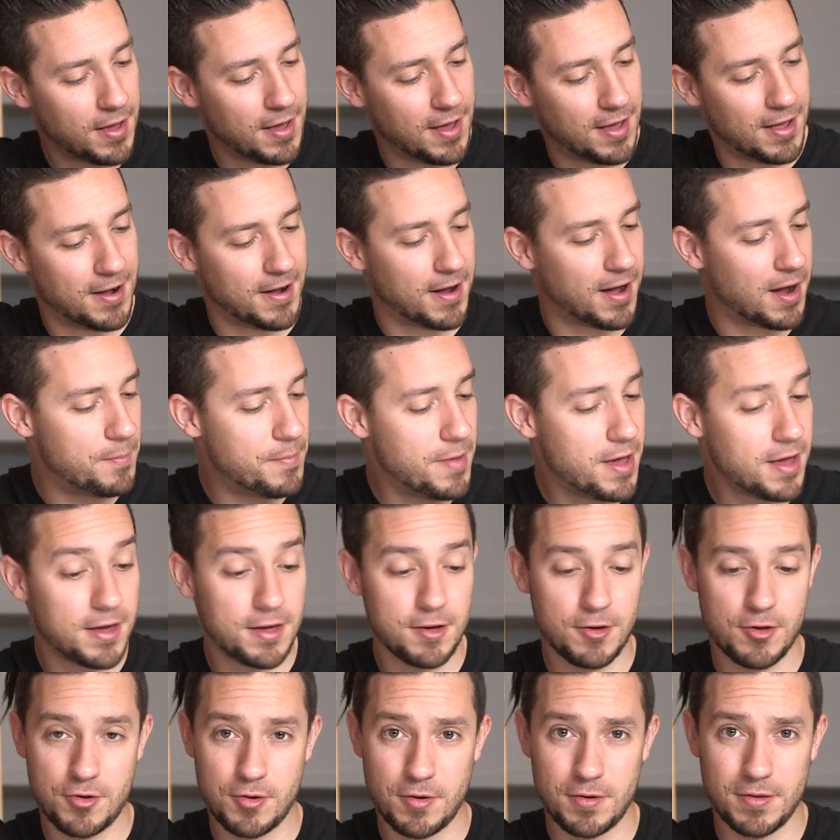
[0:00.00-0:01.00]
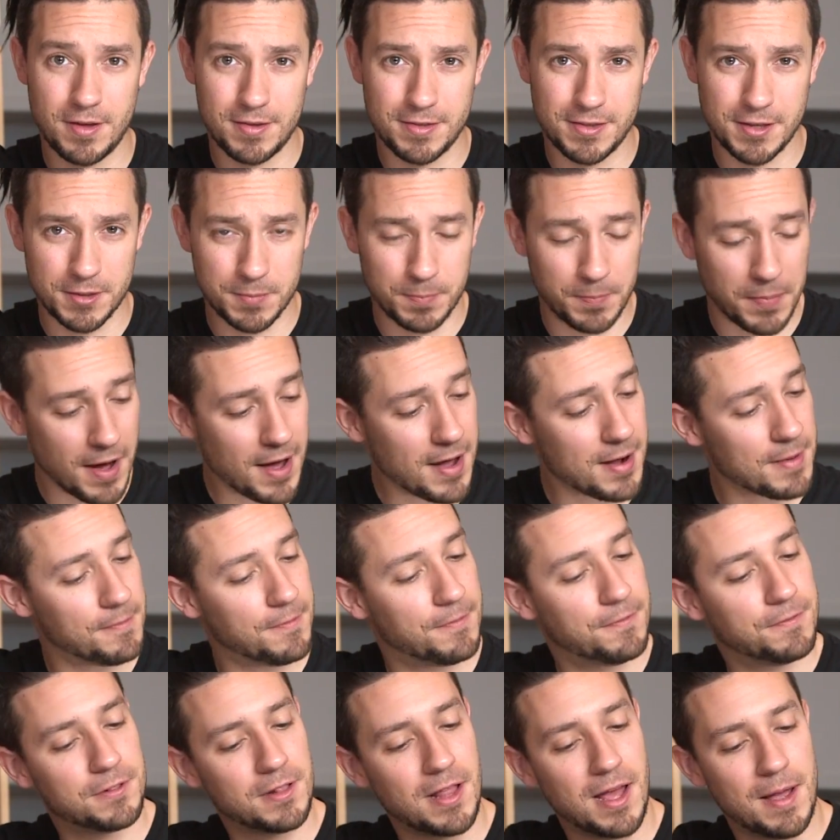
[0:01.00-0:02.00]
and I'm making sure that this
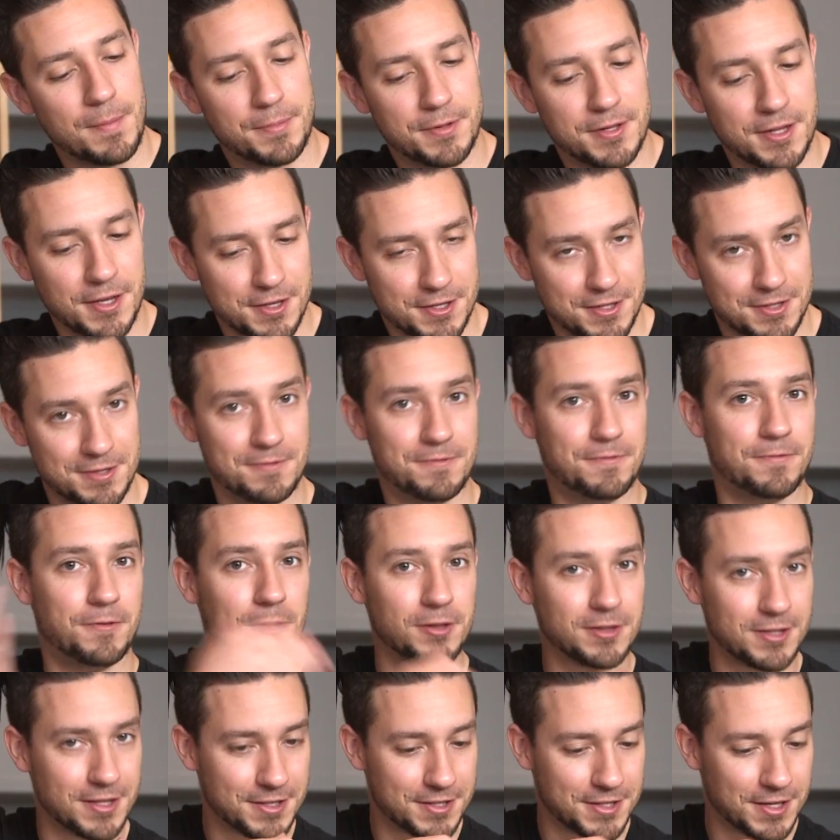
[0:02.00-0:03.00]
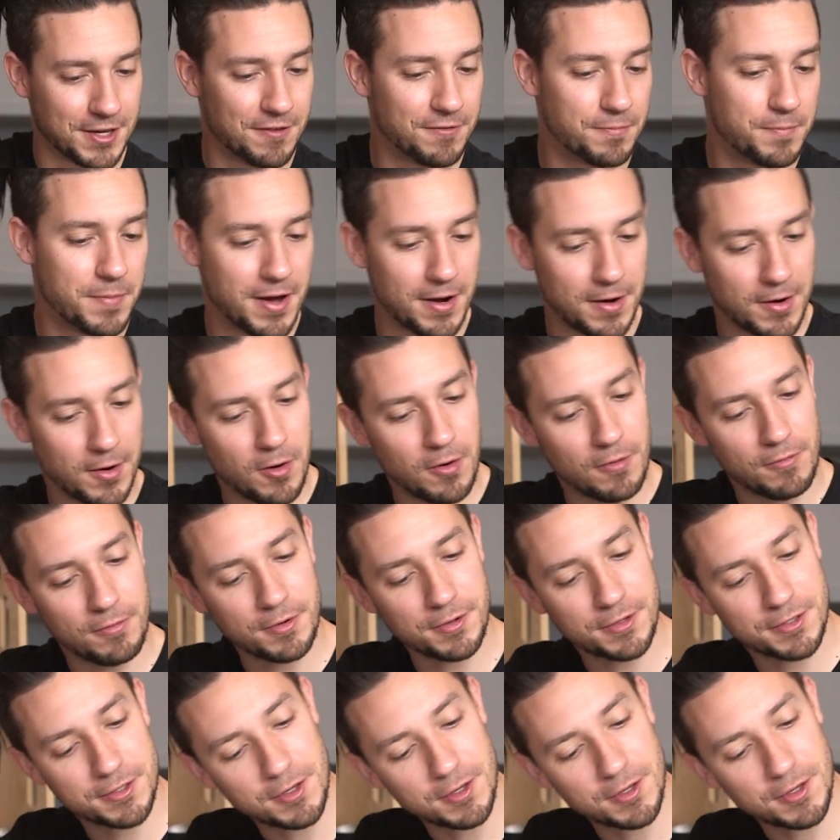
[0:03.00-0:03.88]
bottom flap doesn't fold itself back over.